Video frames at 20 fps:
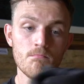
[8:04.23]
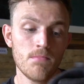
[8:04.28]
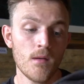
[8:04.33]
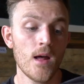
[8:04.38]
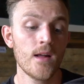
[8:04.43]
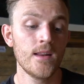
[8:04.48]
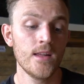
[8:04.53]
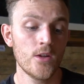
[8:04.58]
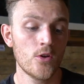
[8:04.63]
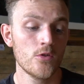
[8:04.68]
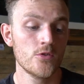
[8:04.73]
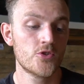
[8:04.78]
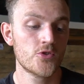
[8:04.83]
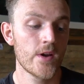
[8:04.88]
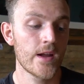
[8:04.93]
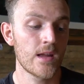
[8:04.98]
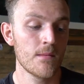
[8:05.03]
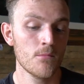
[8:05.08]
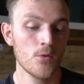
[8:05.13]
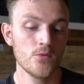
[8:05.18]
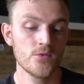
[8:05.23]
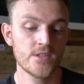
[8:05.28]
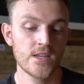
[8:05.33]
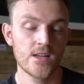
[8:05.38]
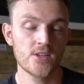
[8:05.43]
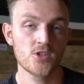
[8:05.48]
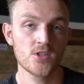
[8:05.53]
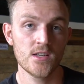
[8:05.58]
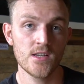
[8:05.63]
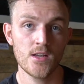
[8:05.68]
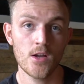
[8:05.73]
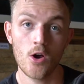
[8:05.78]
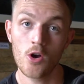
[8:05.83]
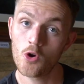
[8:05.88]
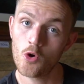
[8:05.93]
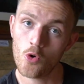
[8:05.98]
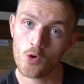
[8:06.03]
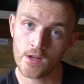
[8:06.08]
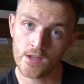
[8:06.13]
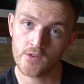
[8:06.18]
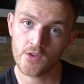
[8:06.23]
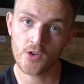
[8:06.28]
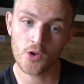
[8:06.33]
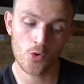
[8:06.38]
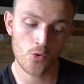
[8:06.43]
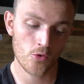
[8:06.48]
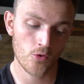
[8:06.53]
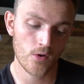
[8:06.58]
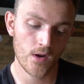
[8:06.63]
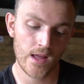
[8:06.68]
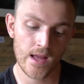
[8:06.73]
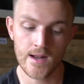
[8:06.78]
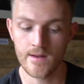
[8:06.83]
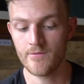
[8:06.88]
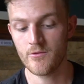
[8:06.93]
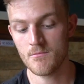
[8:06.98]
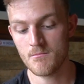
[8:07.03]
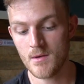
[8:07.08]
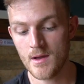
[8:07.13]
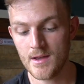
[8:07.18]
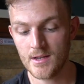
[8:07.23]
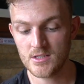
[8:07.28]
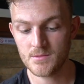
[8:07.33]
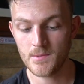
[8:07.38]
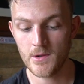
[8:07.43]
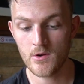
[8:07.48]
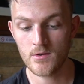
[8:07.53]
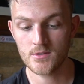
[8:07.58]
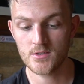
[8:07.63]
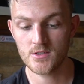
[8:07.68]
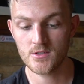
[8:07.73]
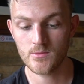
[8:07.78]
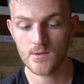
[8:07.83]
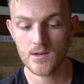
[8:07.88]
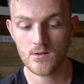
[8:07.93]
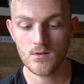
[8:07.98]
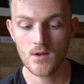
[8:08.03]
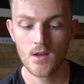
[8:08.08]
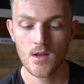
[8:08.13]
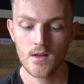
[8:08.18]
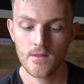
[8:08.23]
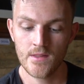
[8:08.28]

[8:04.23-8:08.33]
bloody good trekking boots actually, according to Google and from my experience as well.